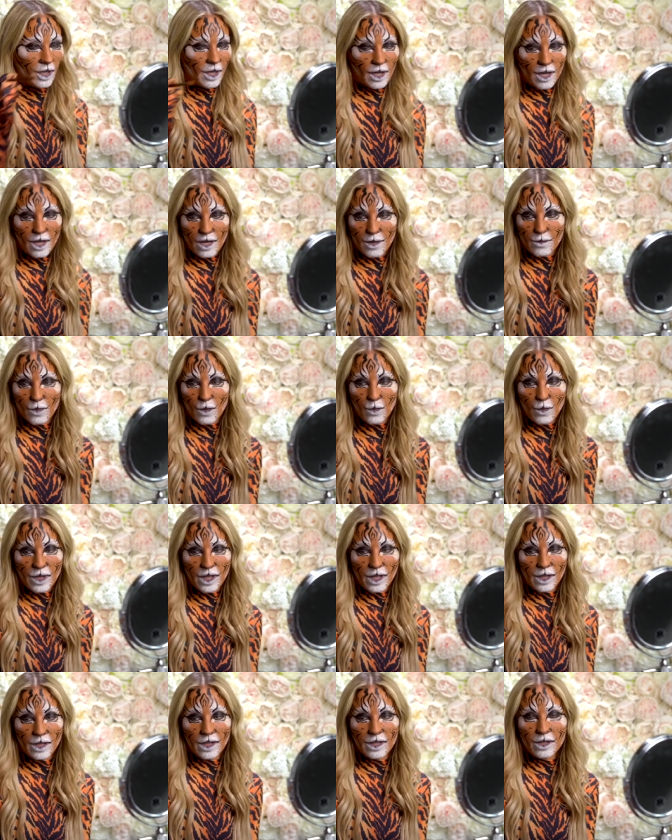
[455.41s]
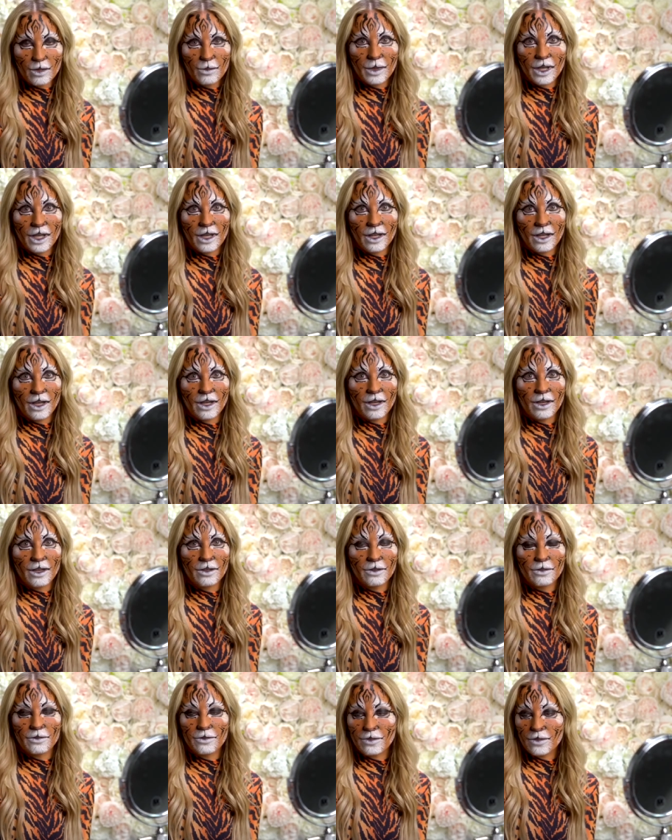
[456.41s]
um, with a little bit
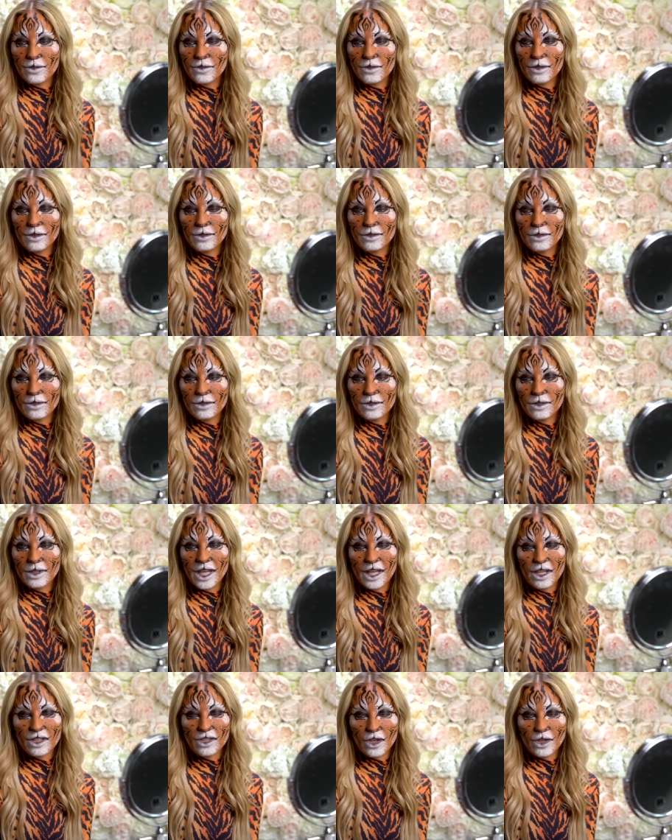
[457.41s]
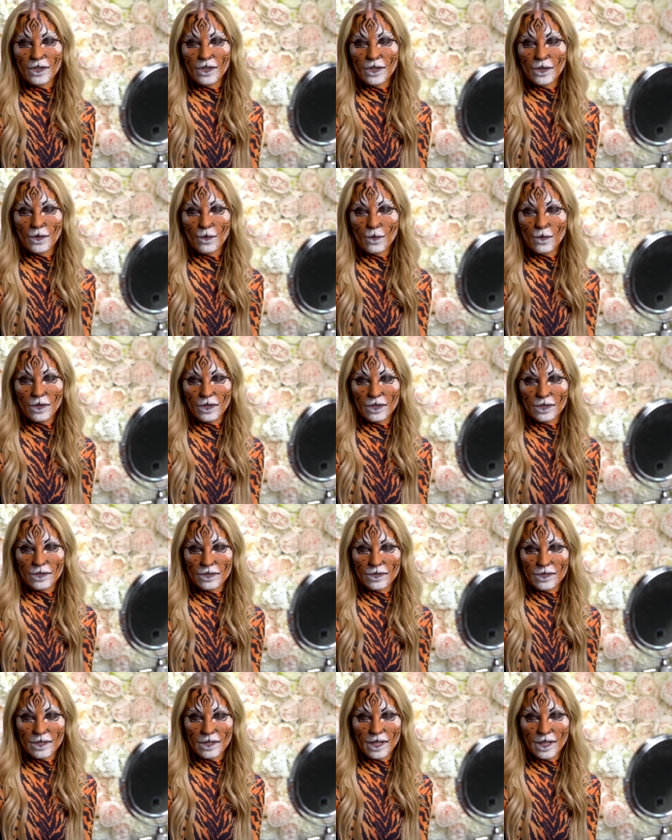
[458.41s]
of like a darker
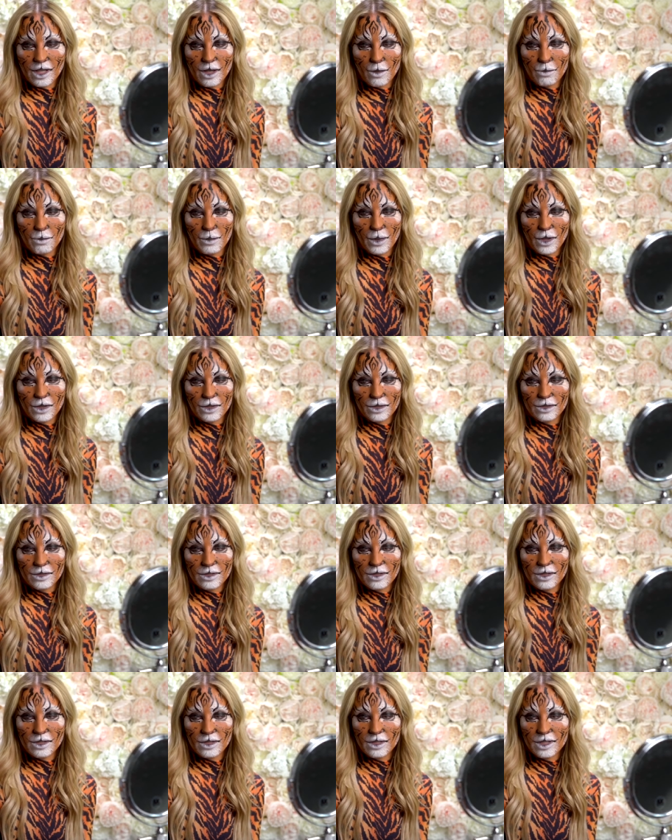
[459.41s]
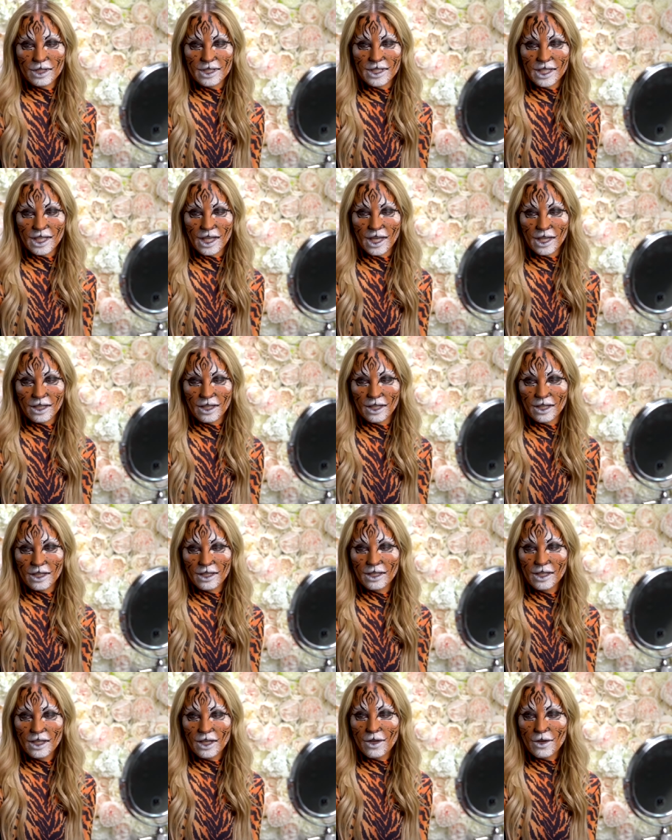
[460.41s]
orange and like a burnt
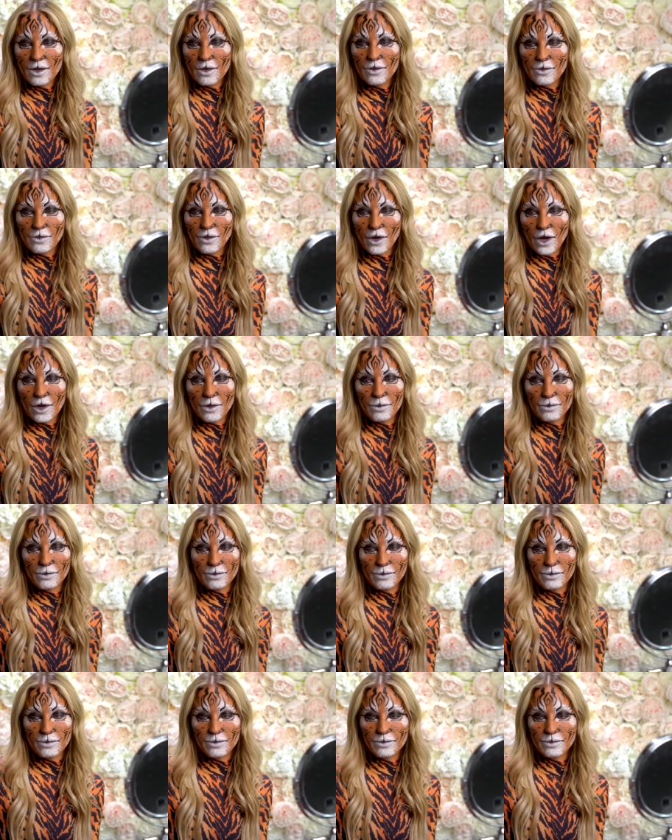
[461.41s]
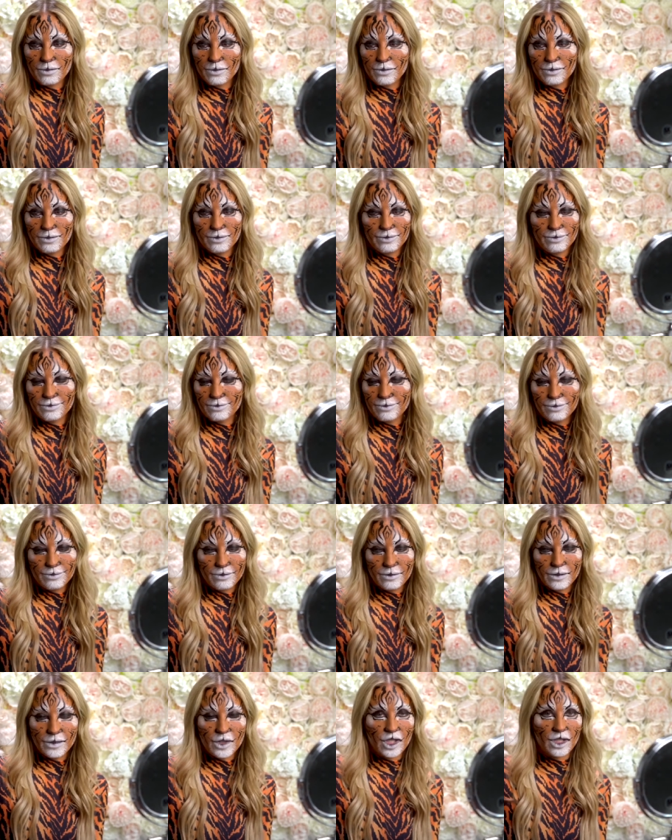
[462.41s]
sienna from
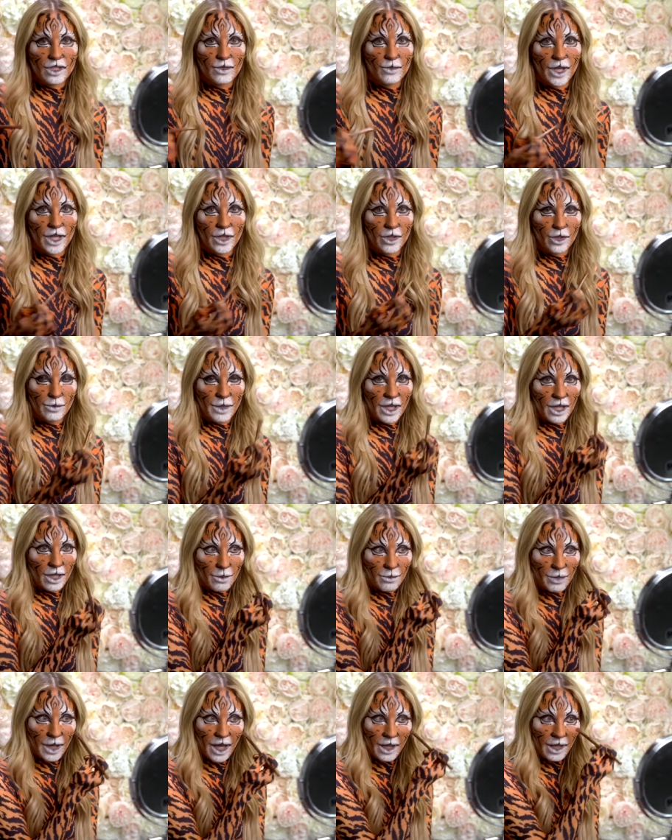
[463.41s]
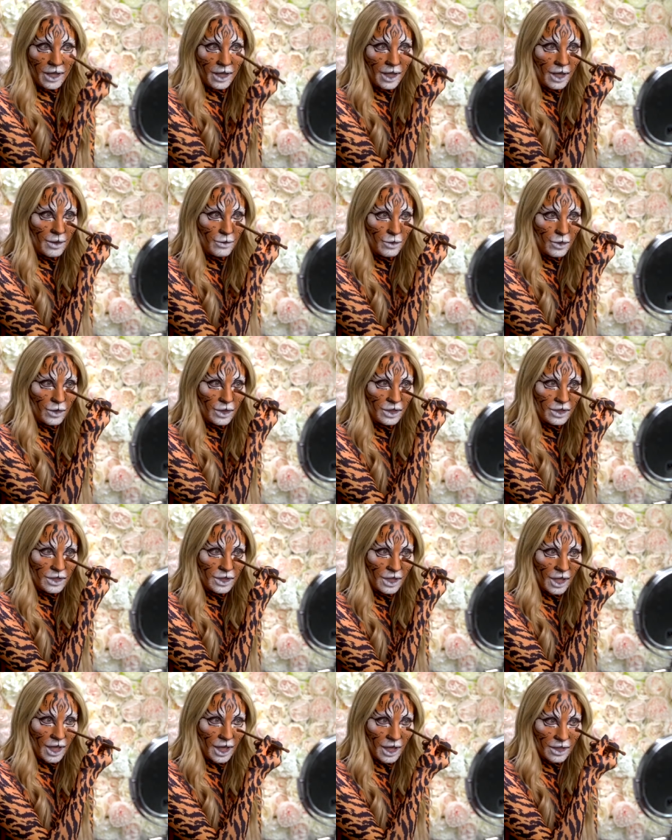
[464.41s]
just a regular makeup palette, I'm going to
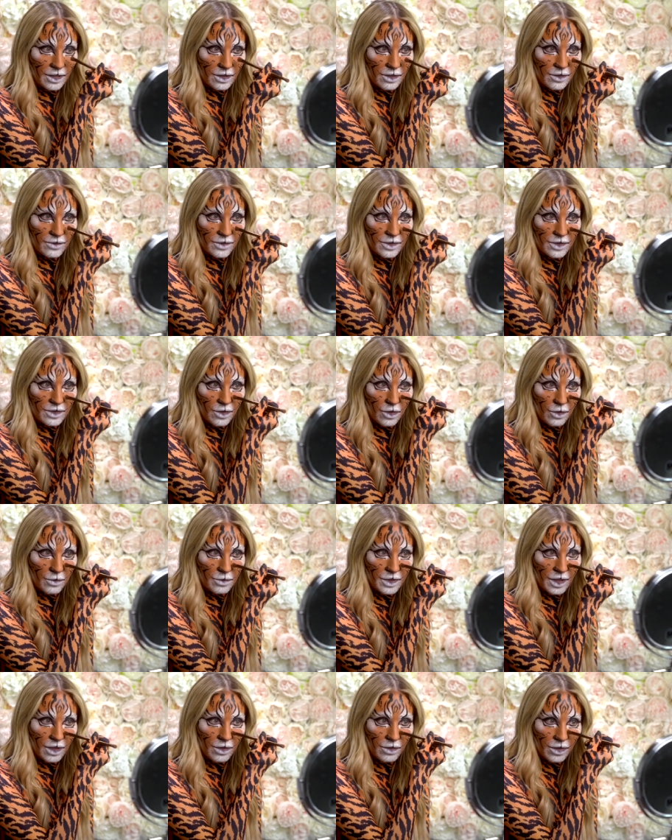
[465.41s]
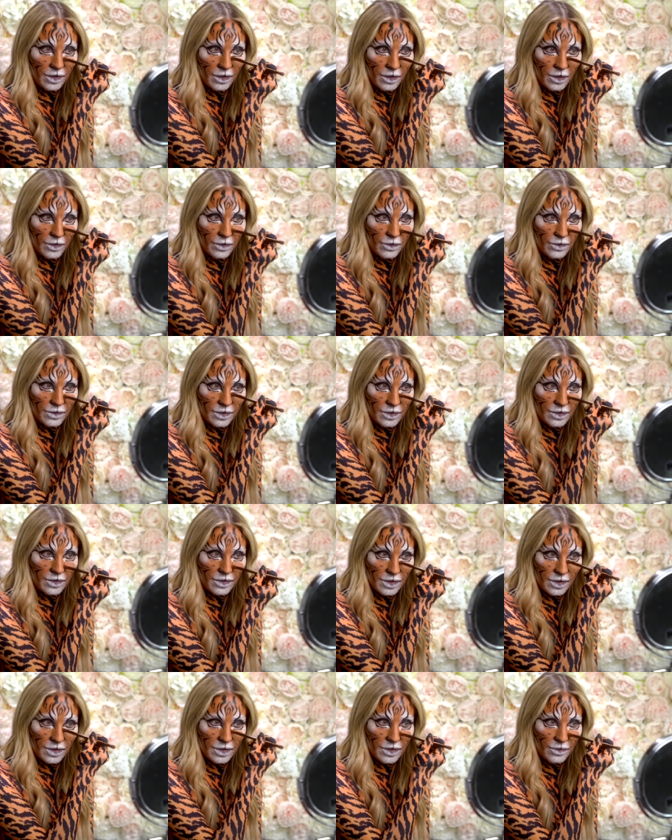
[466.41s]
kind of sculpt out the nose and
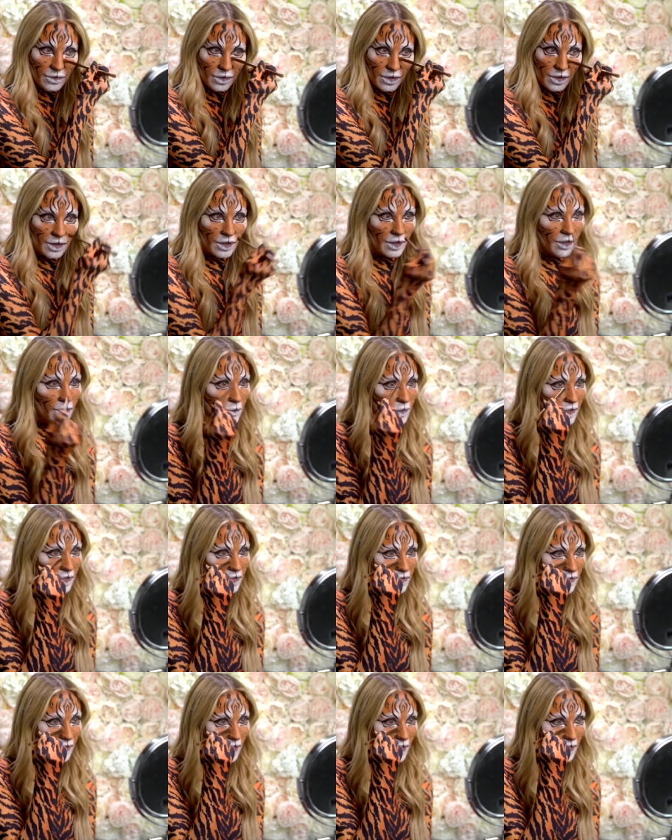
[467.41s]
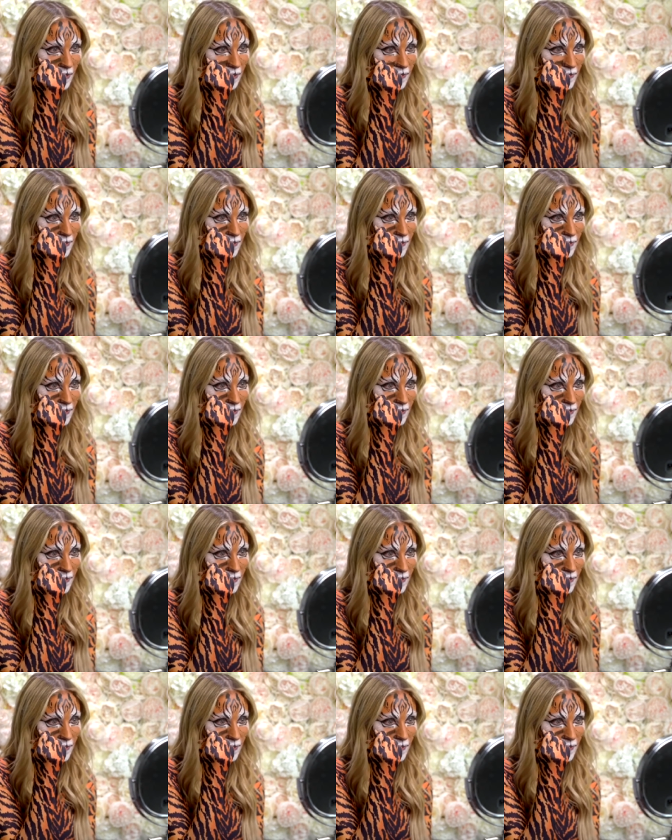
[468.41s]
just do a little bit of shading. It